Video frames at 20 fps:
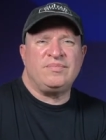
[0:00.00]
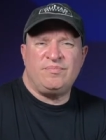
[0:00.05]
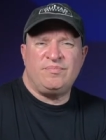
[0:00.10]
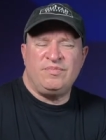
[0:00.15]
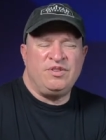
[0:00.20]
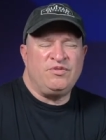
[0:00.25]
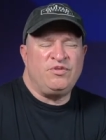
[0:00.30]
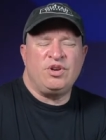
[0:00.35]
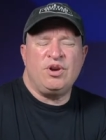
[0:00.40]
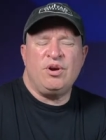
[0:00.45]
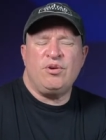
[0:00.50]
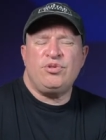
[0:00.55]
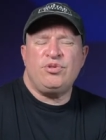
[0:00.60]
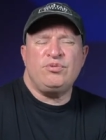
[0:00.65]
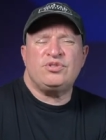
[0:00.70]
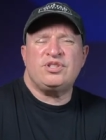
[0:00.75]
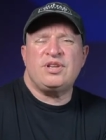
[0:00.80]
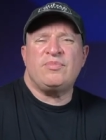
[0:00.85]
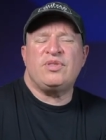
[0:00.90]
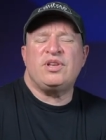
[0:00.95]
If you go
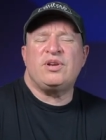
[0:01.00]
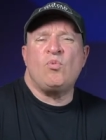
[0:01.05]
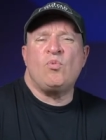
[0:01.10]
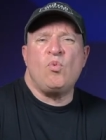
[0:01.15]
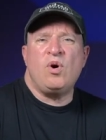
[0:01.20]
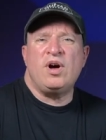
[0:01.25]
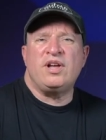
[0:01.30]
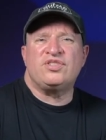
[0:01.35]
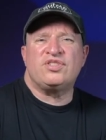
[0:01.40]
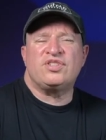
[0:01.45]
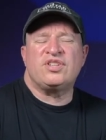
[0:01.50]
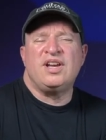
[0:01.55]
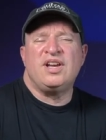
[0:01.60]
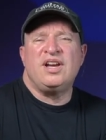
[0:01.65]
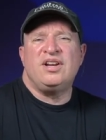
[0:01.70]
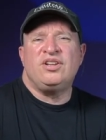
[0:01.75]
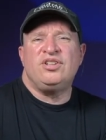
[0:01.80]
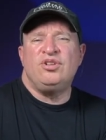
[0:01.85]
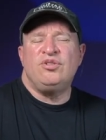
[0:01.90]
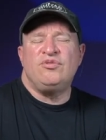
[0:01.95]
through something once,
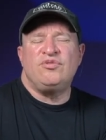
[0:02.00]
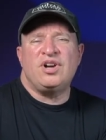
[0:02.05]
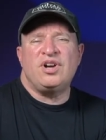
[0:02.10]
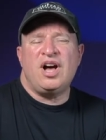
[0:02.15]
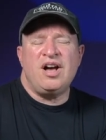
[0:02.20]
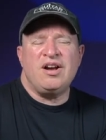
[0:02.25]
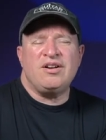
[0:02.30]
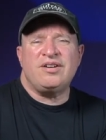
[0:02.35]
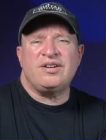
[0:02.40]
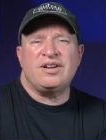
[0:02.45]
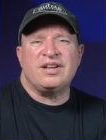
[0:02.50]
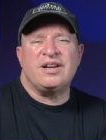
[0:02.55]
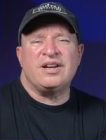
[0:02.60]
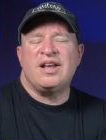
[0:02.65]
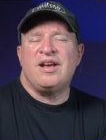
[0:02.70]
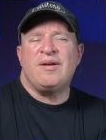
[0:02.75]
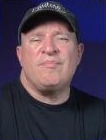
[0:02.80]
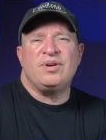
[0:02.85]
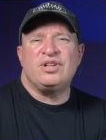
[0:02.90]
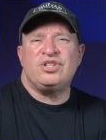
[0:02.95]
you've conquered it,
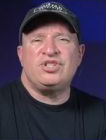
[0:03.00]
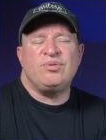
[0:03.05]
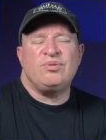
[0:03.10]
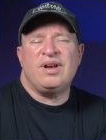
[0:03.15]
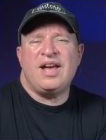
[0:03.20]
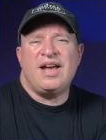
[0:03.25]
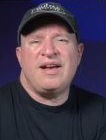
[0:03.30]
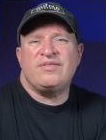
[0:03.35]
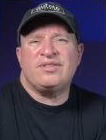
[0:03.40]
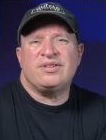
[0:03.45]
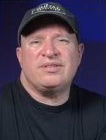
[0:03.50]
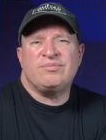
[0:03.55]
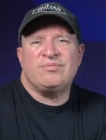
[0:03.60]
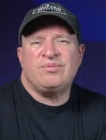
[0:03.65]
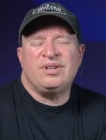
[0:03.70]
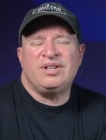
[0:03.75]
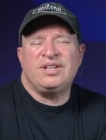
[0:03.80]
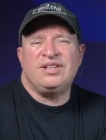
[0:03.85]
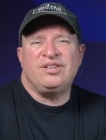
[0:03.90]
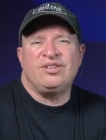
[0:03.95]
but you haven't
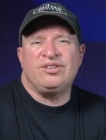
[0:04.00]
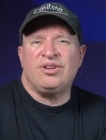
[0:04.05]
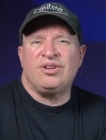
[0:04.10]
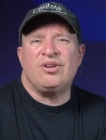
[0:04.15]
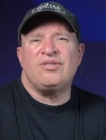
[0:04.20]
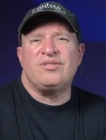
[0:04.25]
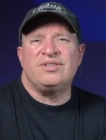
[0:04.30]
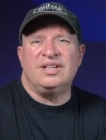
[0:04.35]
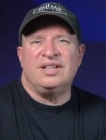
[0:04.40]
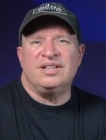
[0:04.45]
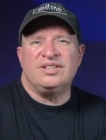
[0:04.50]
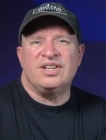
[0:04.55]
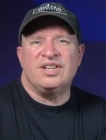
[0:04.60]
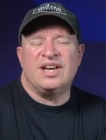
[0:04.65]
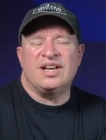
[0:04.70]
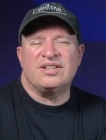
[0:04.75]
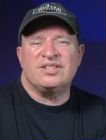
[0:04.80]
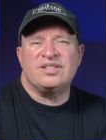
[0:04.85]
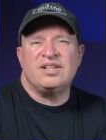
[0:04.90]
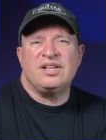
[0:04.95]
really learned it
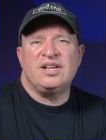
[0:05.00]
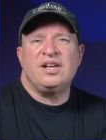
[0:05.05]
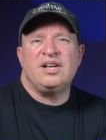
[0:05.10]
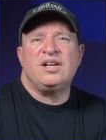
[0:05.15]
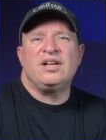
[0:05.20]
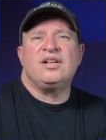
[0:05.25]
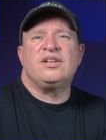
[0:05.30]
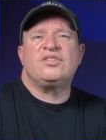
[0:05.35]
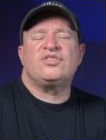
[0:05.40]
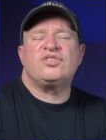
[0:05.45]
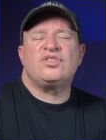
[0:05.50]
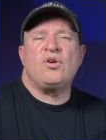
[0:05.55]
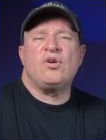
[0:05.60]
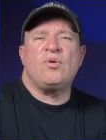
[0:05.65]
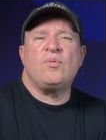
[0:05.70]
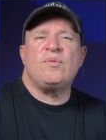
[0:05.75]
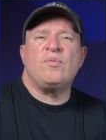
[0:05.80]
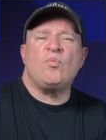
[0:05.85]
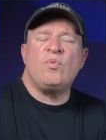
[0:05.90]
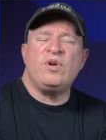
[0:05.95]
yet.
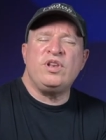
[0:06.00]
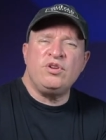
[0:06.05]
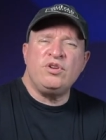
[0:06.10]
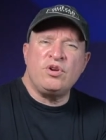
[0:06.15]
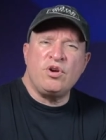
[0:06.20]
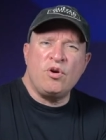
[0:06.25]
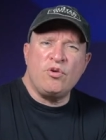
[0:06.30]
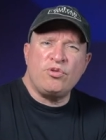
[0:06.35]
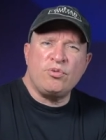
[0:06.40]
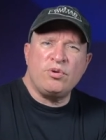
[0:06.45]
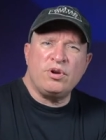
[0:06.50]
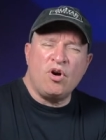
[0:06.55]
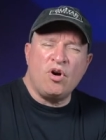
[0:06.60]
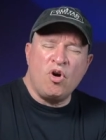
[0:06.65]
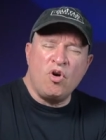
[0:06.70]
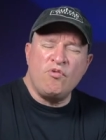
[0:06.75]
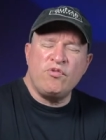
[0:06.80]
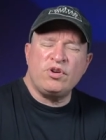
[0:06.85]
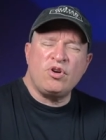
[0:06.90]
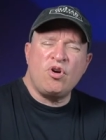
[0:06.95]
So when you go through it
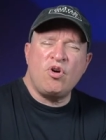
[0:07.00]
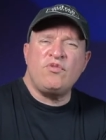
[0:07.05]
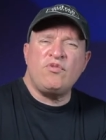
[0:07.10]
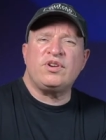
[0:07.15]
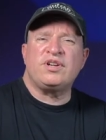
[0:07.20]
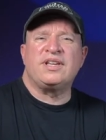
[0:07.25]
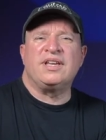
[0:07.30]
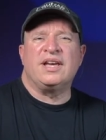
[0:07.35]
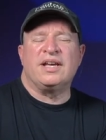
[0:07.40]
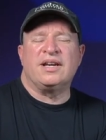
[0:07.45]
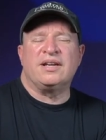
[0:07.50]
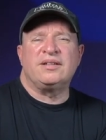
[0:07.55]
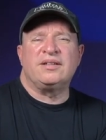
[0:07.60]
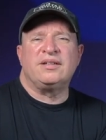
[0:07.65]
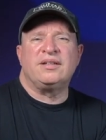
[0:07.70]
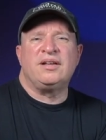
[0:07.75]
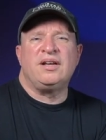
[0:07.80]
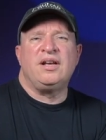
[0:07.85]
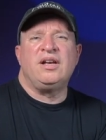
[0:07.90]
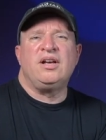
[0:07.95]
over and over again,
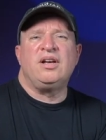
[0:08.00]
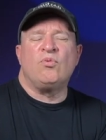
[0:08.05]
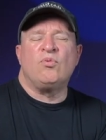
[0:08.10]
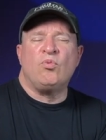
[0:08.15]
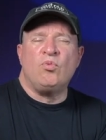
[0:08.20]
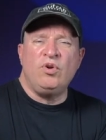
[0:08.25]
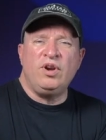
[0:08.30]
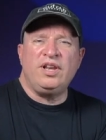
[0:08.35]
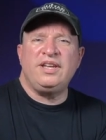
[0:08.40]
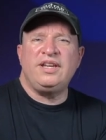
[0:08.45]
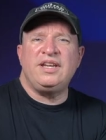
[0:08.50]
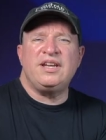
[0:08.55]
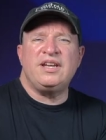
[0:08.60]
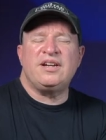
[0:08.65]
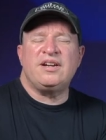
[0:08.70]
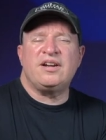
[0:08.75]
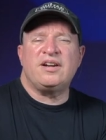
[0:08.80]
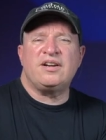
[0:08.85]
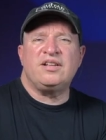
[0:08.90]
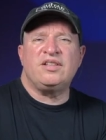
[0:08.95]
really get
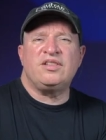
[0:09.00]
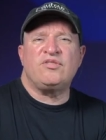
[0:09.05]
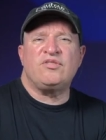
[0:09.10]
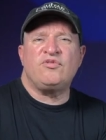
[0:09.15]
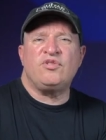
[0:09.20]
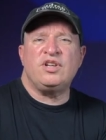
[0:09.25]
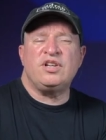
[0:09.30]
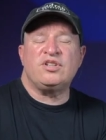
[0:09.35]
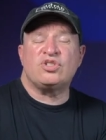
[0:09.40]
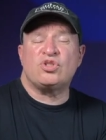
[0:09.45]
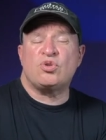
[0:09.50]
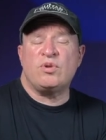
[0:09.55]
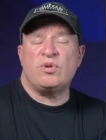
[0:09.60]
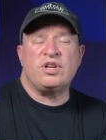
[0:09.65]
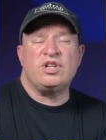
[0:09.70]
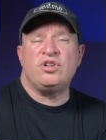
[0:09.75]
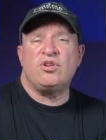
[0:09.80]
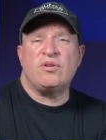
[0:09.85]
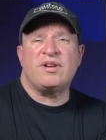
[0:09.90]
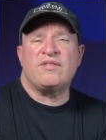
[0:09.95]
it underneath your fingers to where
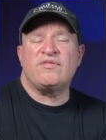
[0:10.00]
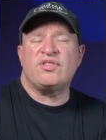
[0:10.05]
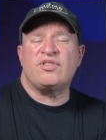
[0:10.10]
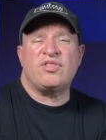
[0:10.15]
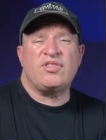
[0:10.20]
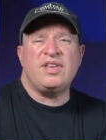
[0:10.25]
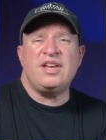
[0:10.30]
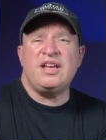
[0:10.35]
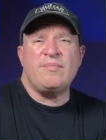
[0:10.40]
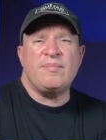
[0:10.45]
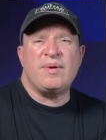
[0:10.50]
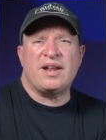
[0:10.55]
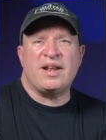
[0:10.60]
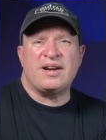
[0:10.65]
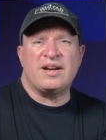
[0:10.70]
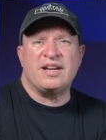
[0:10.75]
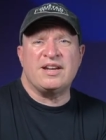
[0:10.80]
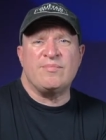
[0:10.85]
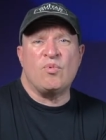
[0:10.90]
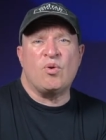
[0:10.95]
you don't have to think about
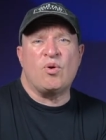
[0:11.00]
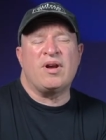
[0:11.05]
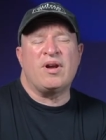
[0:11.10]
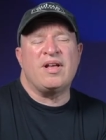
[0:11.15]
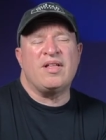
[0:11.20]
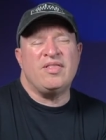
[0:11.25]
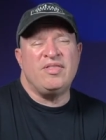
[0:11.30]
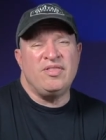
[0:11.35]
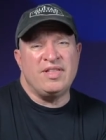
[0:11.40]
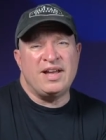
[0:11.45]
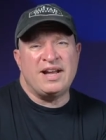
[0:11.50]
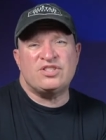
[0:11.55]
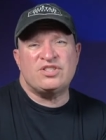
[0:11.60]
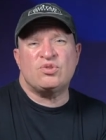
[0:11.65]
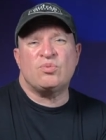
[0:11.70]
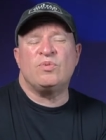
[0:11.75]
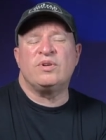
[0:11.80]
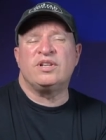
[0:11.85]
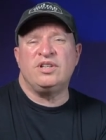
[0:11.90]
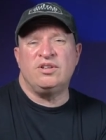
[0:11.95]
it anymore,
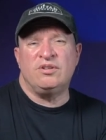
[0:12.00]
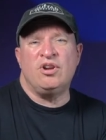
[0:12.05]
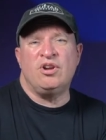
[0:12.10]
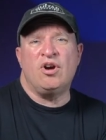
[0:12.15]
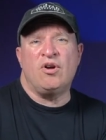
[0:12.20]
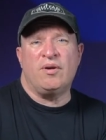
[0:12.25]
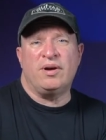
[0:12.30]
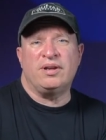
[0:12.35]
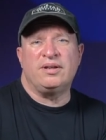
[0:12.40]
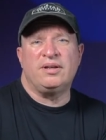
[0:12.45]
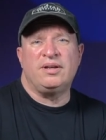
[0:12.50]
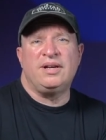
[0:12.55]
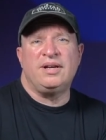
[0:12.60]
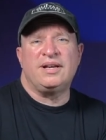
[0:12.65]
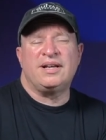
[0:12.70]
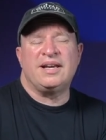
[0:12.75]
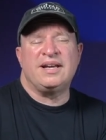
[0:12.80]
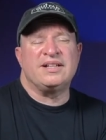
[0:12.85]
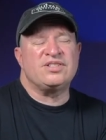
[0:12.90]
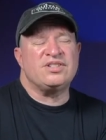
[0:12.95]
that's when you know it.
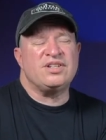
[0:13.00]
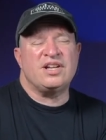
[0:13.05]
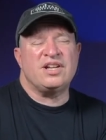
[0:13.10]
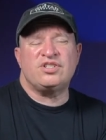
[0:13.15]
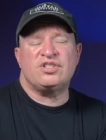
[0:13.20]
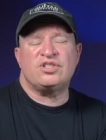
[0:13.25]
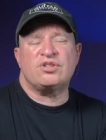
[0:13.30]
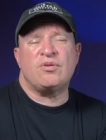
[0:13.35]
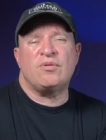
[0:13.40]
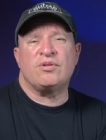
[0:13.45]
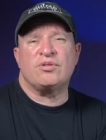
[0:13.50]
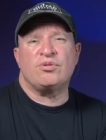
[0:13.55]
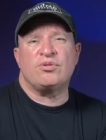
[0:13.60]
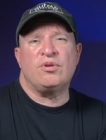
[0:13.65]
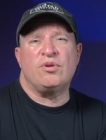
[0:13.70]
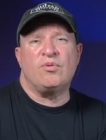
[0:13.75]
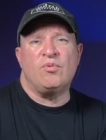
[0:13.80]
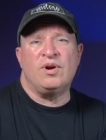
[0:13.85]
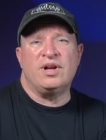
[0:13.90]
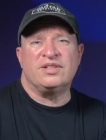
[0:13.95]
Okay, it's not just going
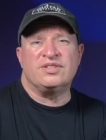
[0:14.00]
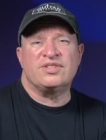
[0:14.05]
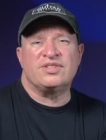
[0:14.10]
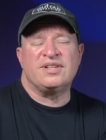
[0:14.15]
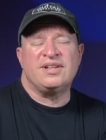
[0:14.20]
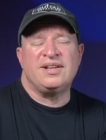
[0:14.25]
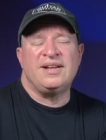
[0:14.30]
through it once.